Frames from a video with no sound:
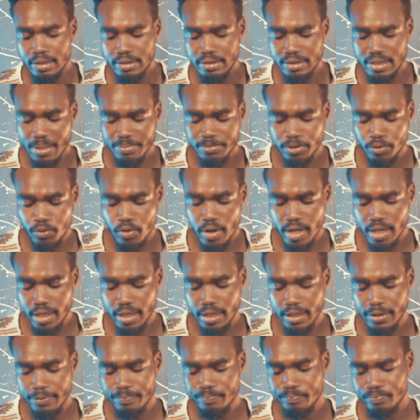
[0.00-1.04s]

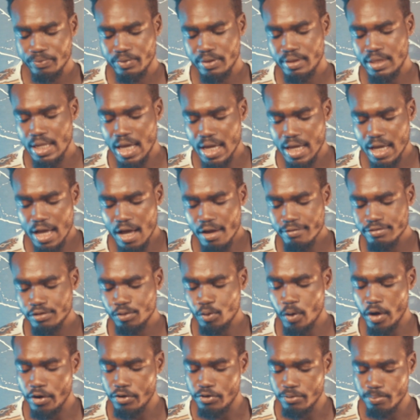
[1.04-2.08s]
Subsequently, the cuffs
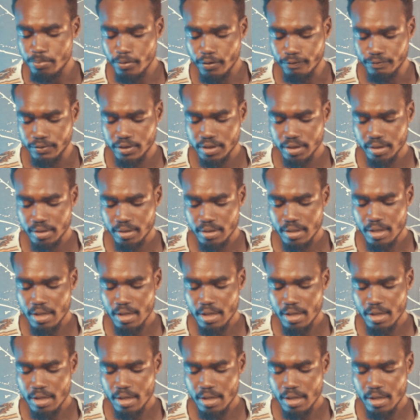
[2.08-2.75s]
were removed.